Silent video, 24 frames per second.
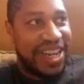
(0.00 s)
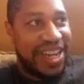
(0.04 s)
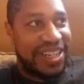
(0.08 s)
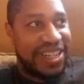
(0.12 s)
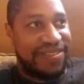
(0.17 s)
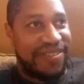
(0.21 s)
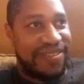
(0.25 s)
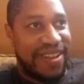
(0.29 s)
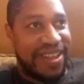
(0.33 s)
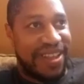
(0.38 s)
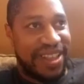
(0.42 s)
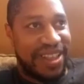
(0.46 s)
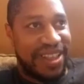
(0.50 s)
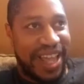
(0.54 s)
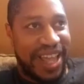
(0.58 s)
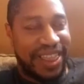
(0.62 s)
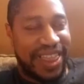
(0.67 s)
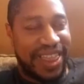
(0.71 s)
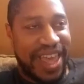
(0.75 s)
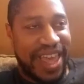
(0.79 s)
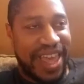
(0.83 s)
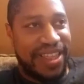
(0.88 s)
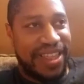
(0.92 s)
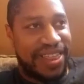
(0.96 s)
funny. Like
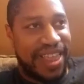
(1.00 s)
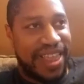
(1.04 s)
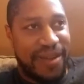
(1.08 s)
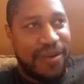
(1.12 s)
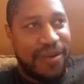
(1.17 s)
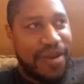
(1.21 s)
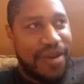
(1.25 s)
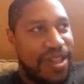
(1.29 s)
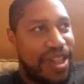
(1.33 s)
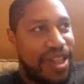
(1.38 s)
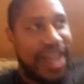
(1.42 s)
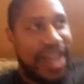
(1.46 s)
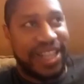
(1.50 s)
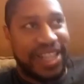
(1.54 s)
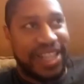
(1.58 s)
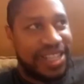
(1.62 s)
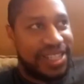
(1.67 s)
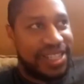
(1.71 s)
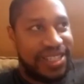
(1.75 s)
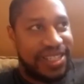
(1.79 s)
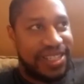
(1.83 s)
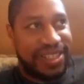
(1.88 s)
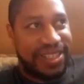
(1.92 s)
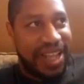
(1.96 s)
they want like
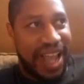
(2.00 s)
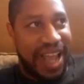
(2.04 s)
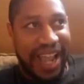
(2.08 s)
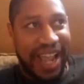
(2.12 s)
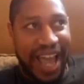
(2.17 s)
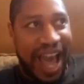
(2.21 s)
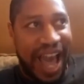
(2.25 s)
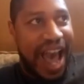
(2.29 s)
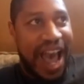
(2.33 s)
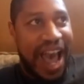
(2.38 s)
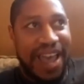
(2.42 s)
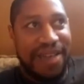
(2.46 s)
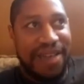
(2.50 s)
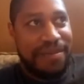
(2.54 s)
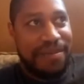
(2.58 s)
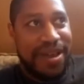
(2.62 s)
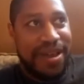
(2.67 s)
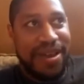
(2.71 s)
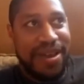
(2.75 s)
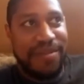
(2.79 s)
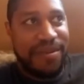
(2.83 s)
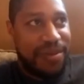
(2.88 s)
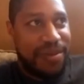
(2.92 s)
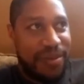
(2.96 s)
these like high
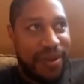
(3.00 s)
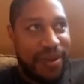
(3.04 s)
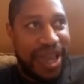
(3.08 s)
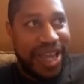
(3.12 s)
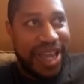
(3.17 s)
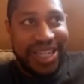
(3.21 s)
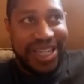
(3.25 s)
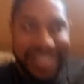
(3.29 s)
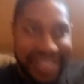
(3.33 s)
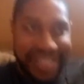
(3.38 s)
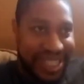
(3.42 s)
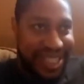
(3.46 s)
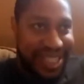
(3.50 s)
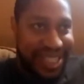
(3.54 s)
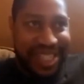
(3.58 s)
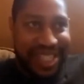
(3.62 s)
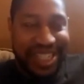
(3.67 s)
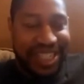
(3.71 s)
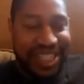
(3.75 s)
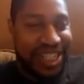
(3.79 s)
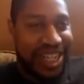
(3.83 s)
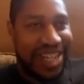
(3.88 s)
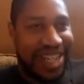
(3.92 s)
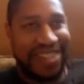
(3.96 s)
minimum wages and
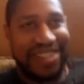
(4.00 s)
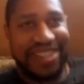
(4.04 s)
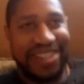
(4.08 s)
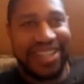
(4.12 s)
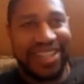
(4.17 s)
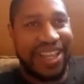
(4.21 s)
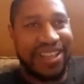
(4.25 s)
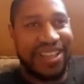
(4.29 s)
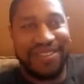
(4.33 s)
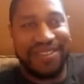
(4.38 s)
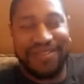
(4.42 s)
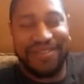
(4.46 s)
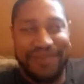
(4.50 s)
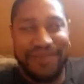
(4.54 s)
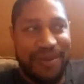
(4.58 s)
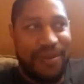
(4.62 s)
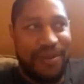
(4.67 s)
shit. But, like, what?